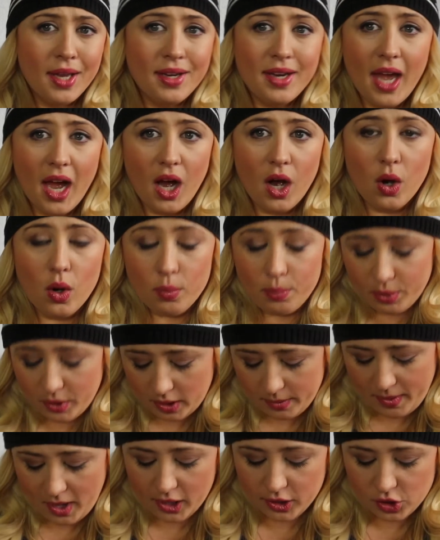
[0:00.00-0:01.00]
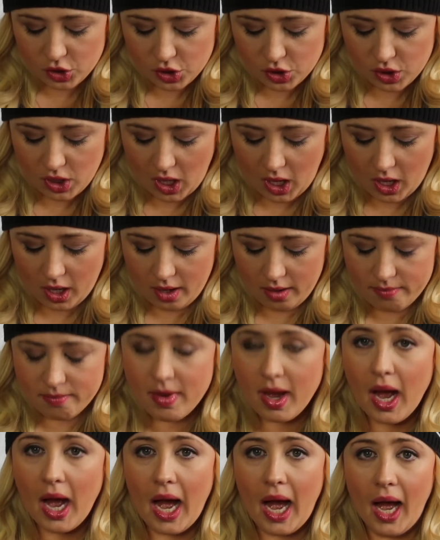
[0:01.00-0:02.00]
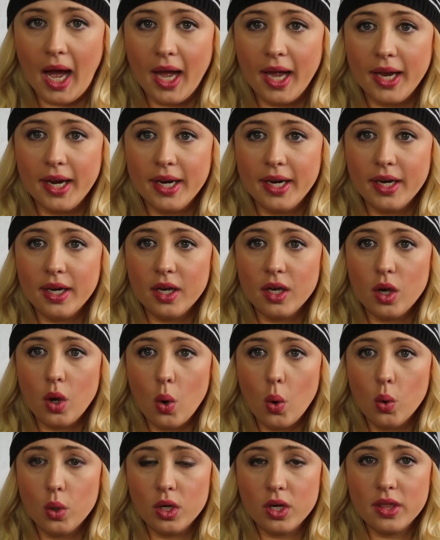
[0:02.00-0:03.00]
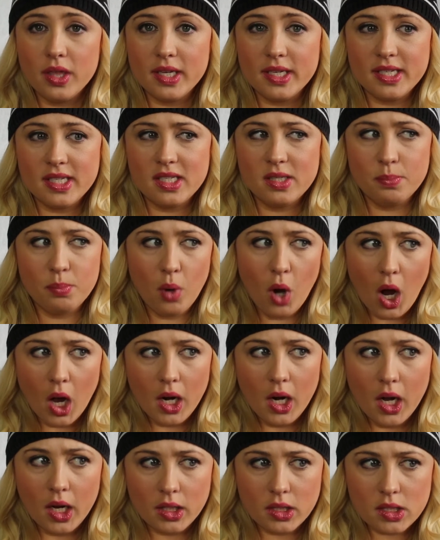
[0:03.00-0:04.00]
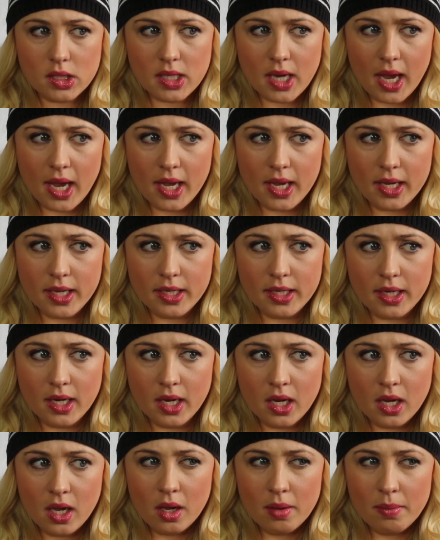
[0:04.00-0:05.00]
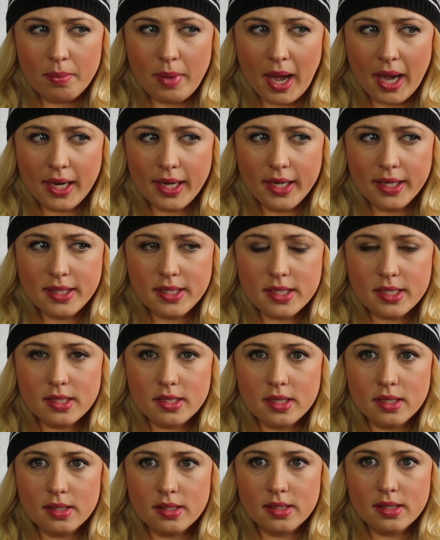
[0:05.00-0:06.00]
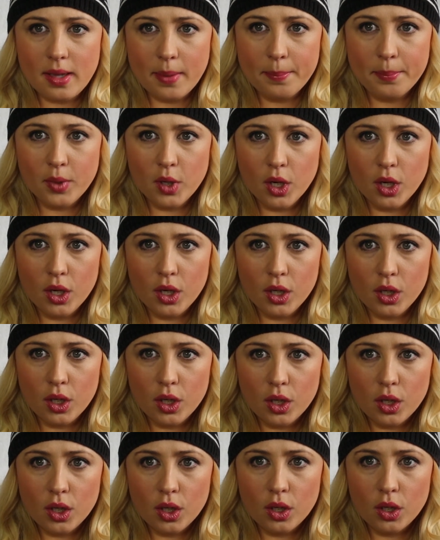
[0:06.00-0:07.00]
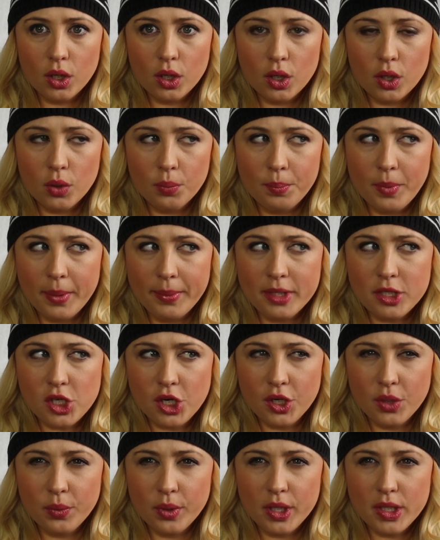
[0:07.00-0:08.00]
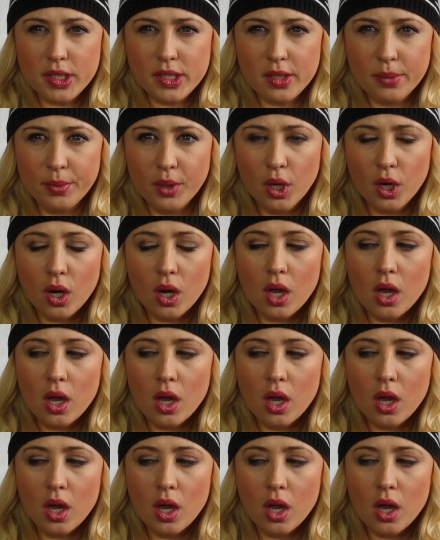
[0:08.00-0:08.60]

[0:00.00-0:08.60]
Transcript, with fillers: Now pretty much um, I ordered this product in back in December maybe January December